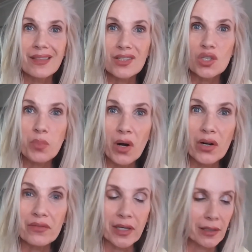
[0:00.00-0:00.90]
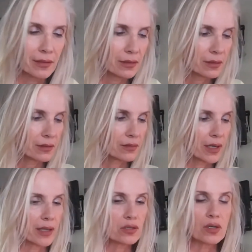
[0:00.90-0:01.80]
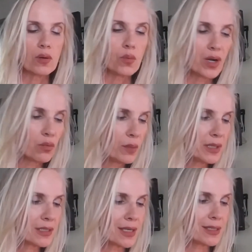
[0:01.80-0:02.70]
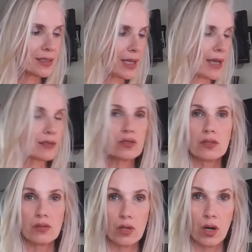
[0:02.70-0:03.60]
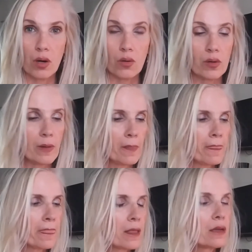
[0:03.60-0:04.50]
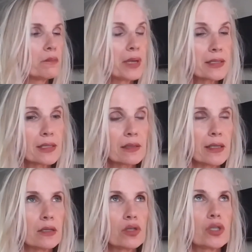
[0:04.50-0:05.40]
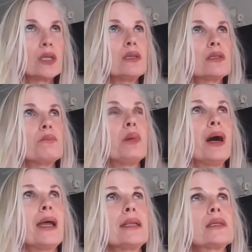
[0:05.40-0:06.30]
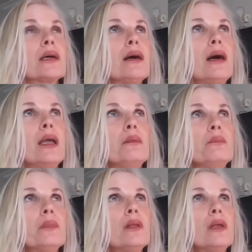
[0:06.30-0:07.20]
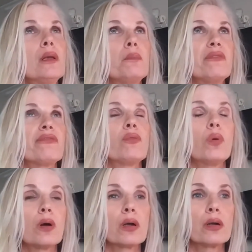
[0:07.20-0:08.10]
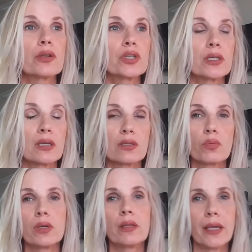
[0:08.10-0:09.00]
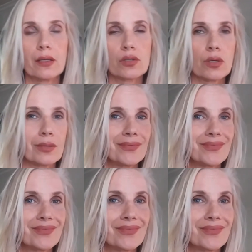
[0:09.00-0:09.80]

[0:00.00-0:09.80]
this is part of it, okay? So when a woman says yes, no, basically she's buying time before she says the real answer.